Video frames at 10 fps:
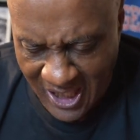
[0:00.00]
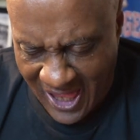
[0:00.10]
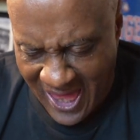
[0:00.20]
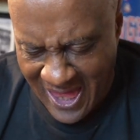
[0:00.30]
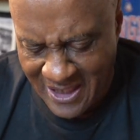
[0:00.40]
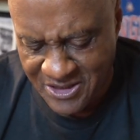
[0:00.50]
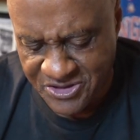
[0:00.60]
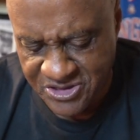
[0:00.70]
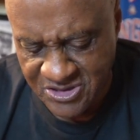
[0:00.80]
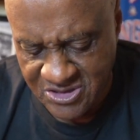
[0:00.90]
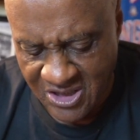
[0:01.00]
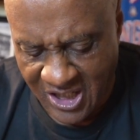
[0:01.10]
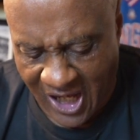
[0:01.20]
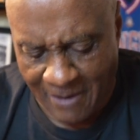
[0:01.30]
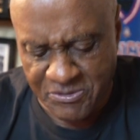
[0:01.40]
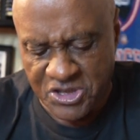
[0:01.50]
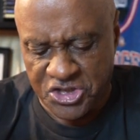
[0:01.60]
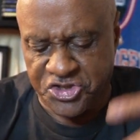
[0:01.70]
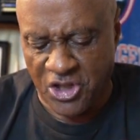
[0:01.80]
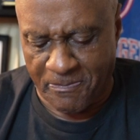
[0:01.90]
and I'm going
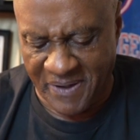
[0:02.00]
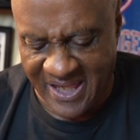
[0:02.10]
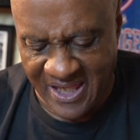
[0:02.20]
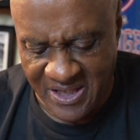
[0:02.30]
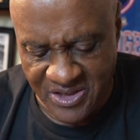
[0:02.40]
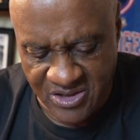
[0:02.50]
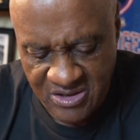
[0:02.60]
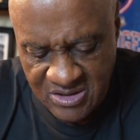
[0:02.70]
to jump ahead